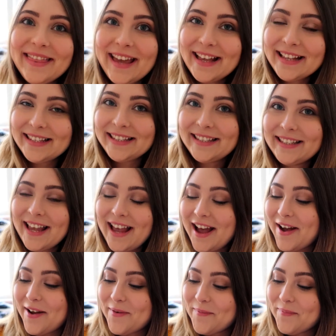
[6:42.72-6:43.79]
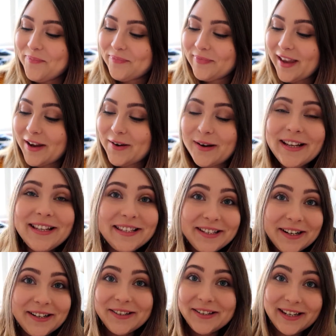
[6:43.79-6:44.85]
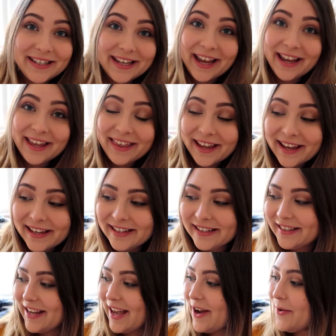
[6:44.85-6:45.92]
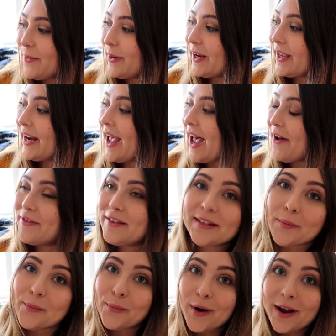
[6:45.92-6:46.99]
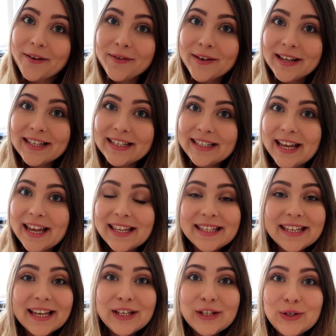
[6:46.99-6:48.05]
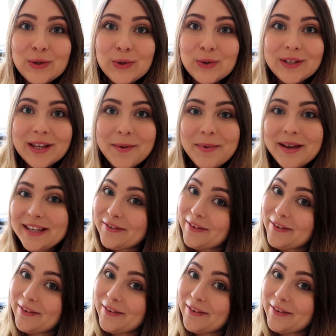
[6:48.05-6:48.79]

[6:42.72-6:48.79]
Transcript: That's a great start to the day, I think. Now we're gonna have some breakfast and then do some